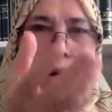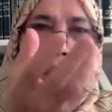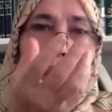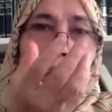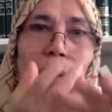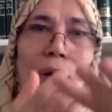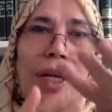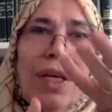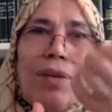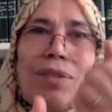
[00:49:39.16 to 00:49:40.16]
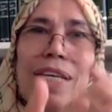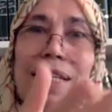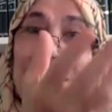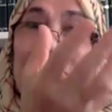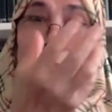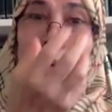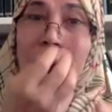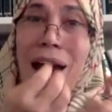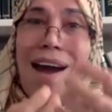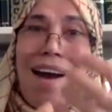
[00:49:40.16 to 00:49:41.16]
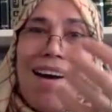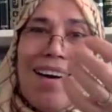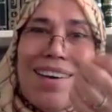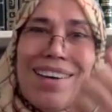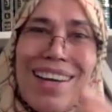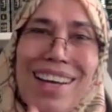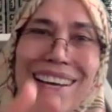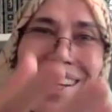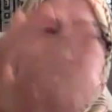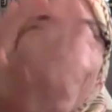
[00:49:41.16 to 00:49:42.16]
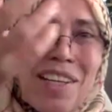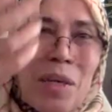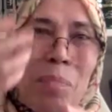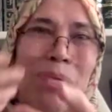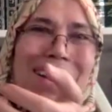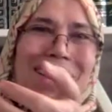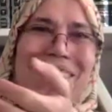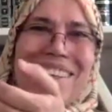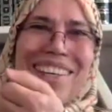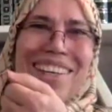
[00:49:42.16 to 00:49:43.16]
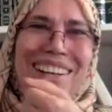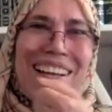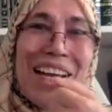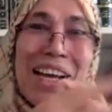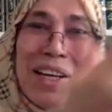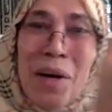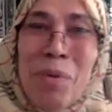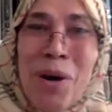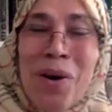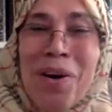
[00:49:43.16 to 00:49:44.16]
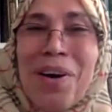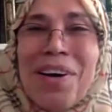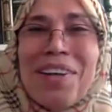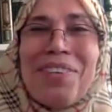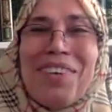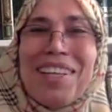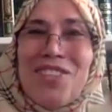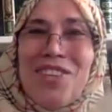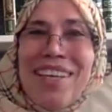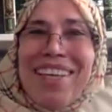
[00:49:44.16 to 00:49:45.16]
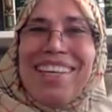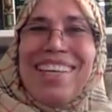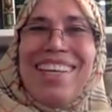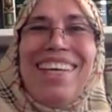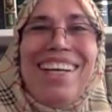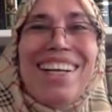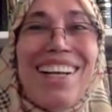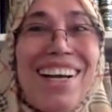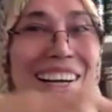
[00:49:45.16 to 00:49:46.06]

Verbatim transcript: calling you says come on there is a party here come on we're drinking here